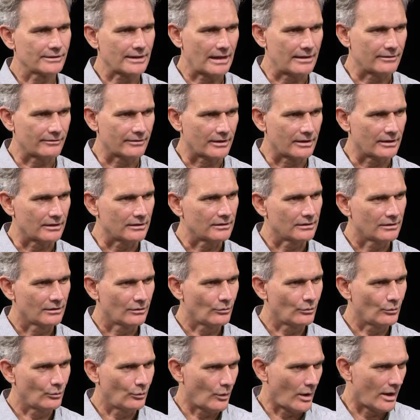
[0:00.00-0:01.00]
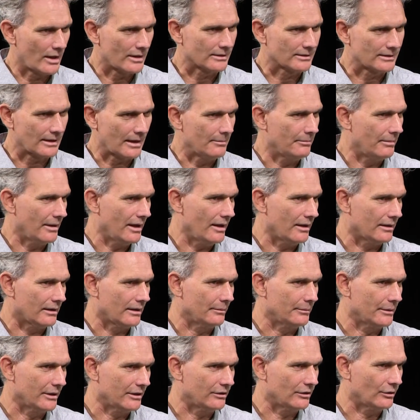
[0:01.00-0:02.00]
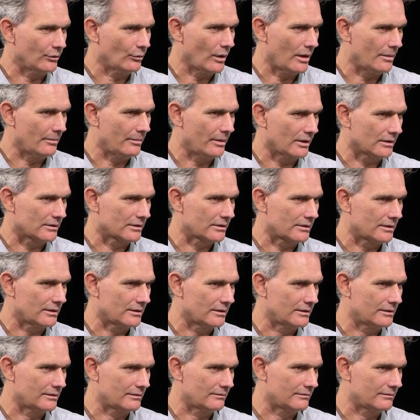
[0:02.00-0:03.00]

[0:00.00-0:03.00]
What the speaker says: advocate, why is that bad? I mean, you want bugs to